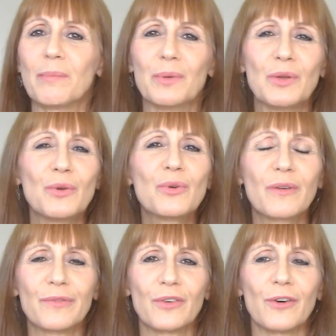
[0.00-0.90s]

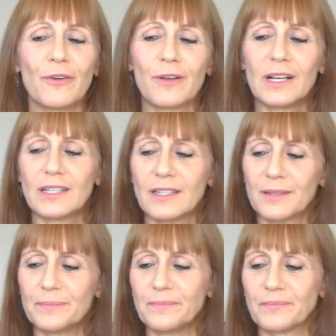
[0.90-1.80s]
beautiful
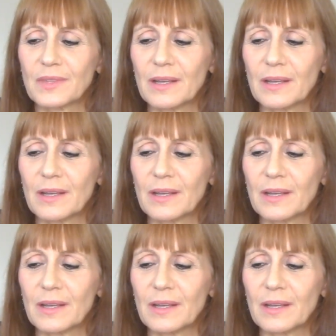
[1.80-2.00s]
um,